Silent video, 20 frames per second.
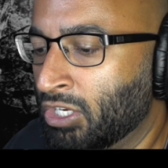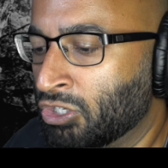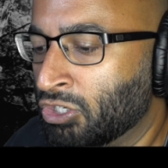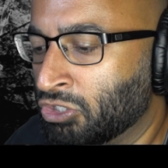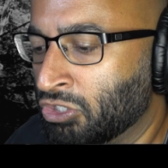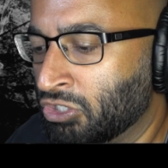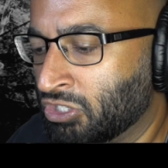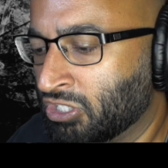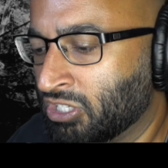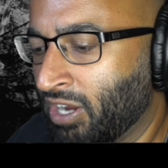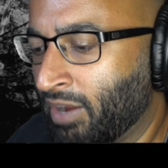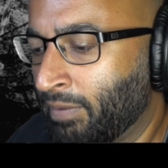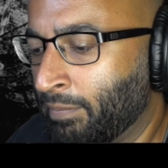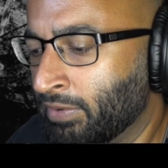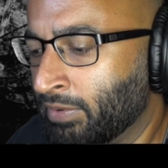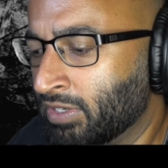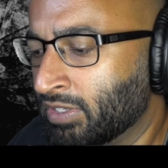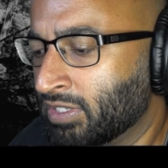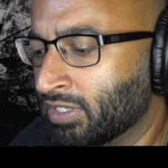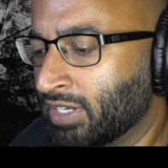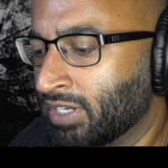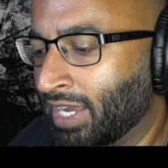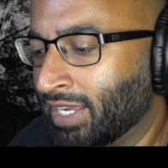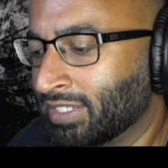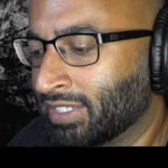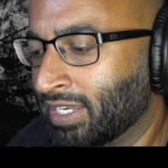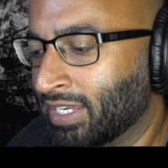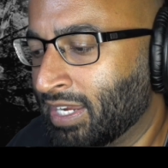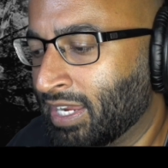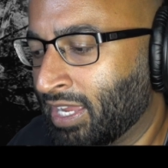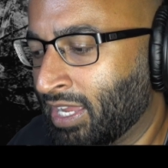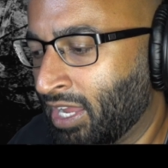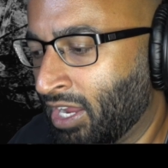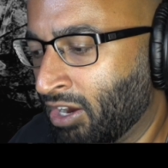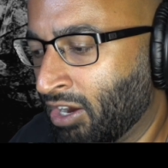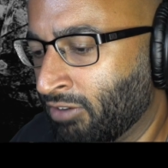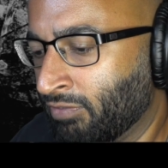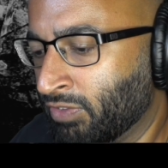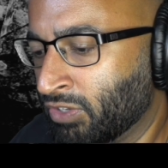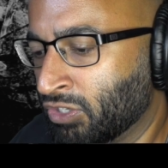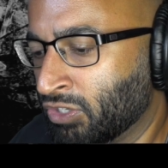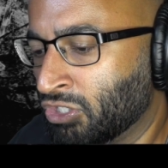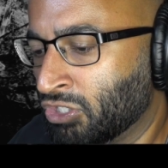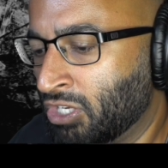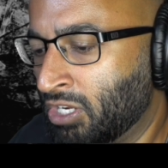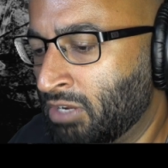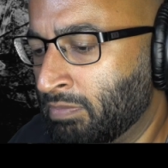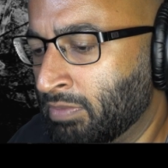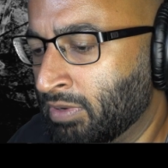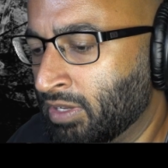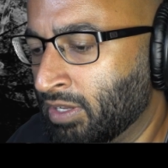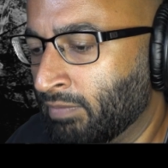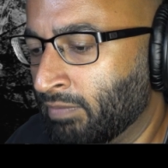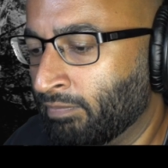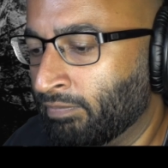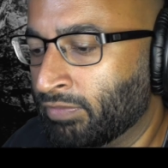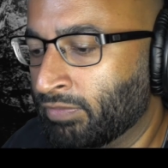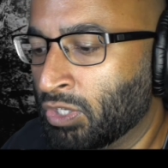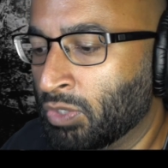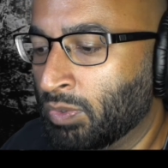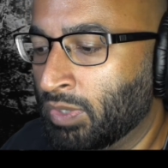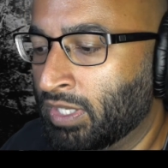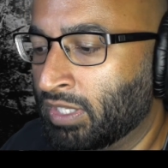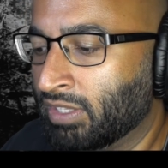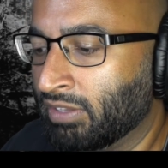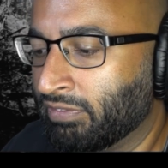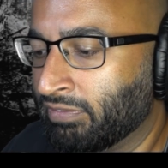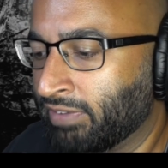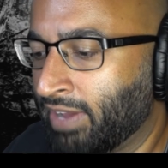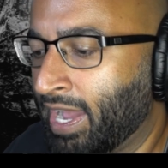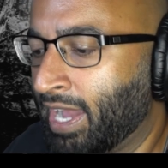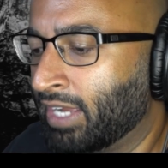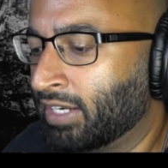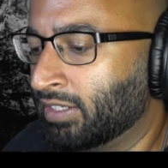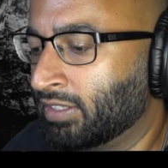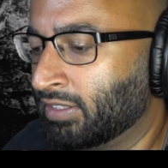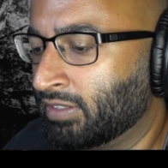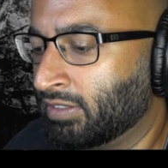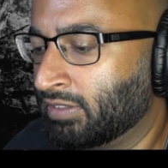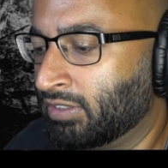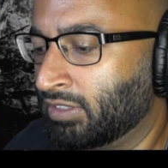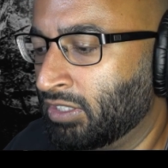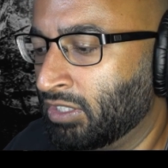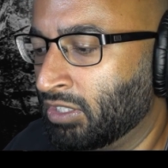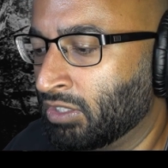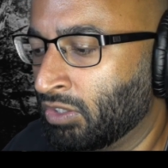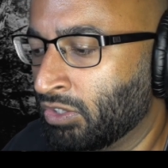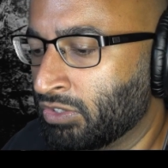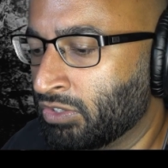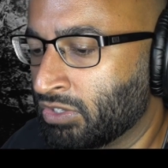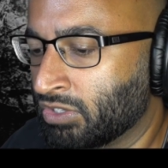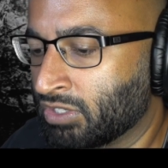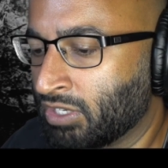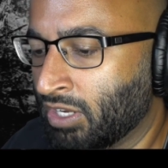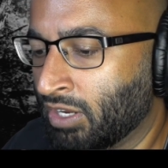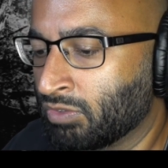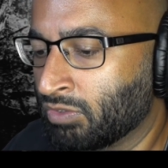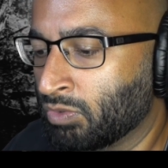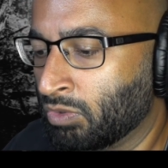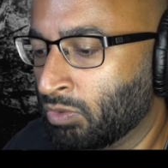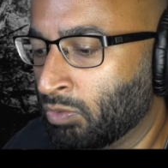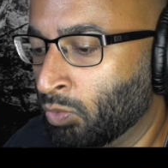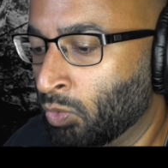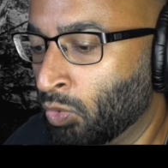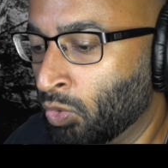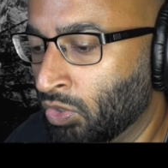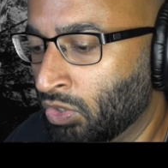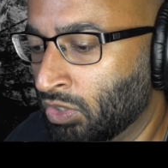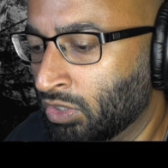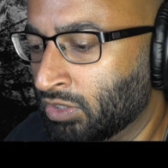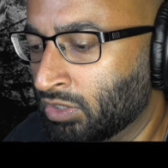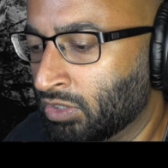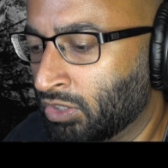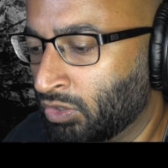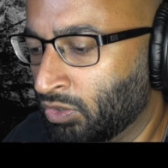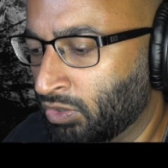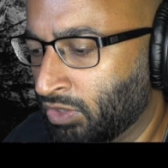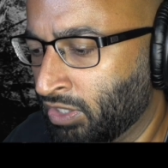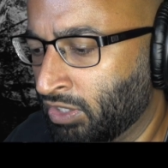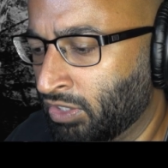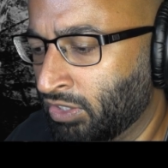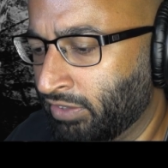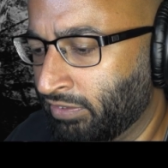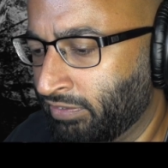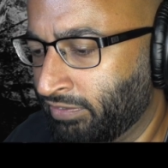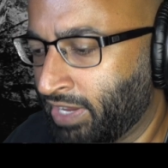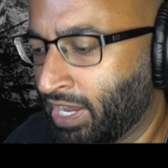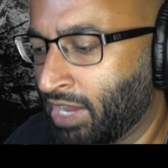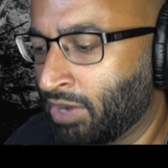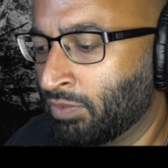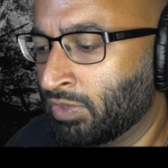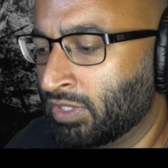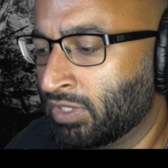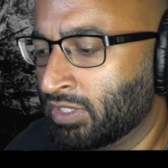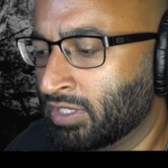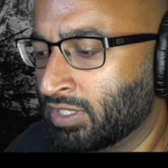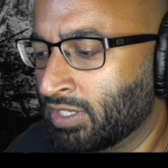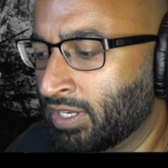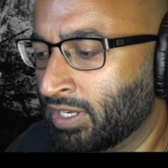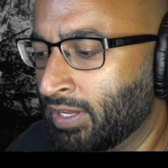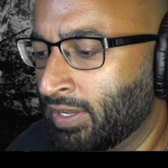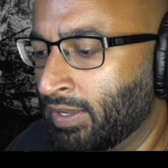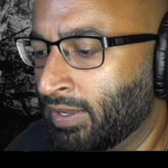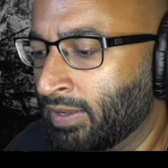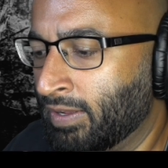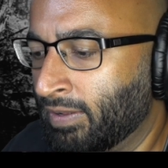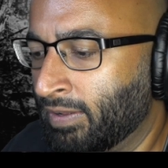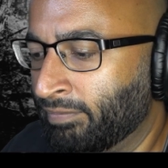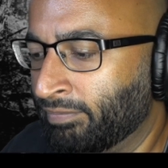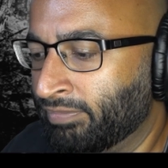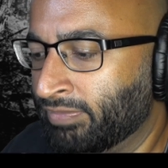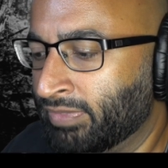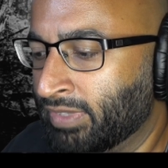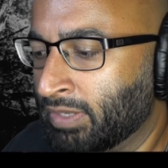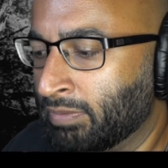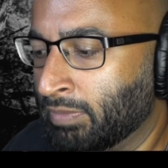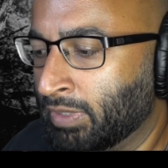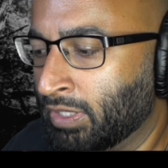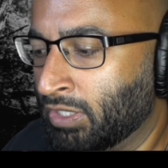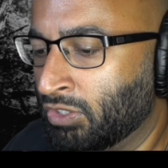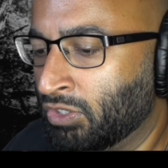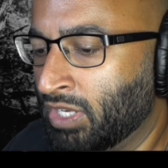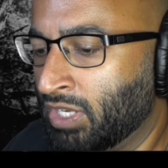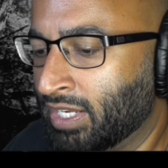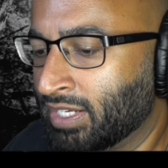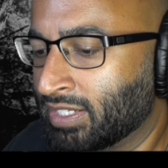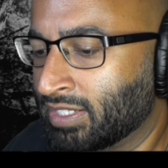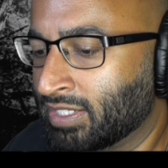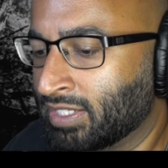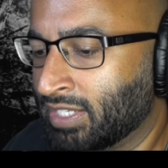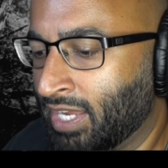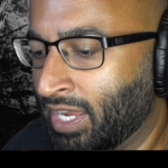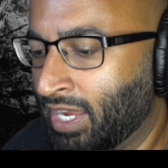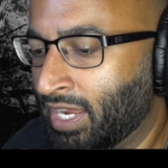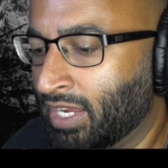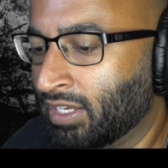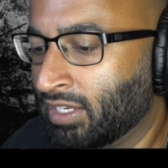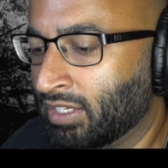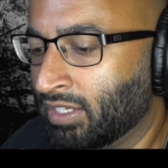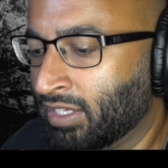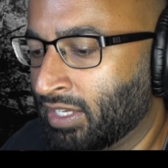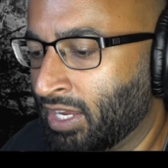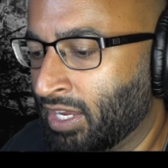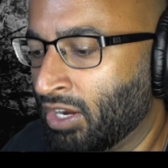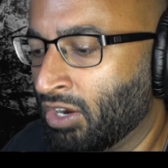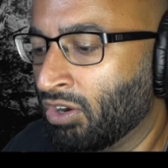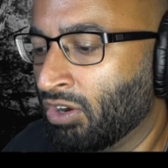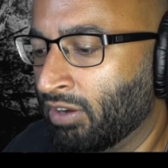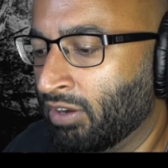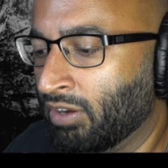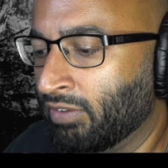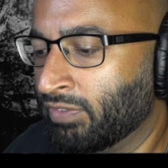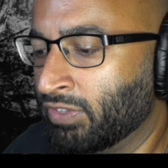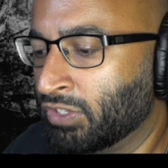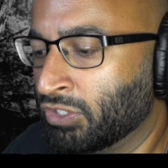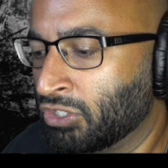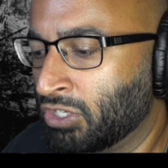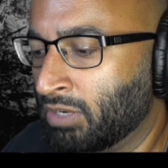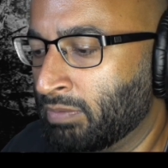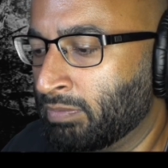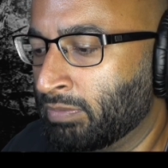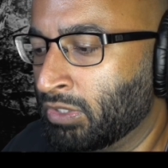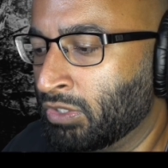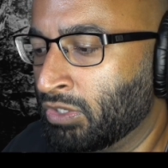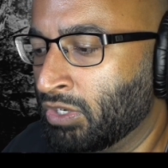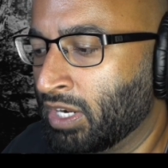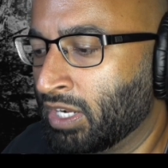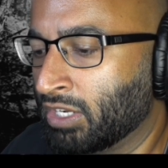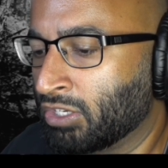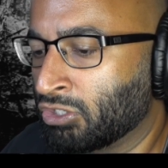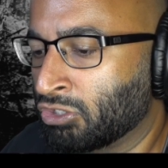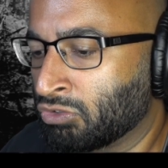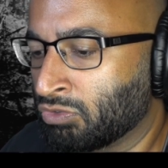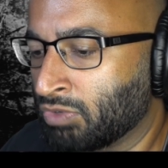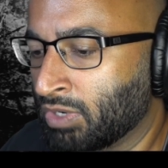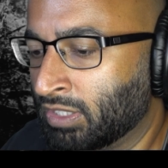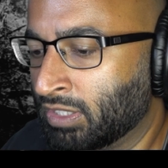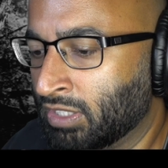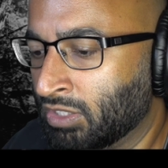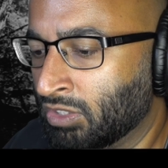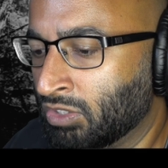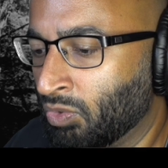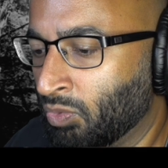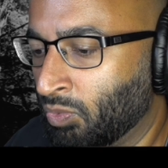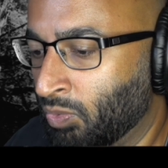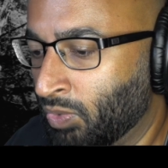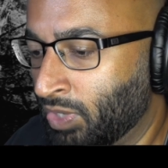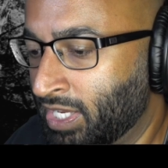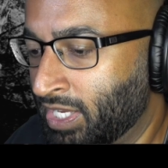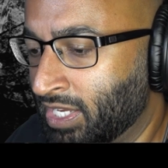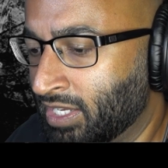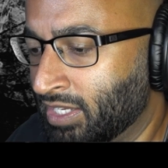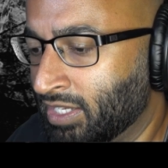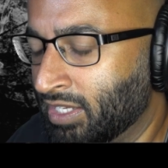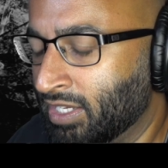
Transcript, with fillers: Should shepherds not take care of the sheep? You eat the fat, you clothe yourselves with wool, you kill the fat ones, but you do not take care of the sheep. You do not strengthen the weak,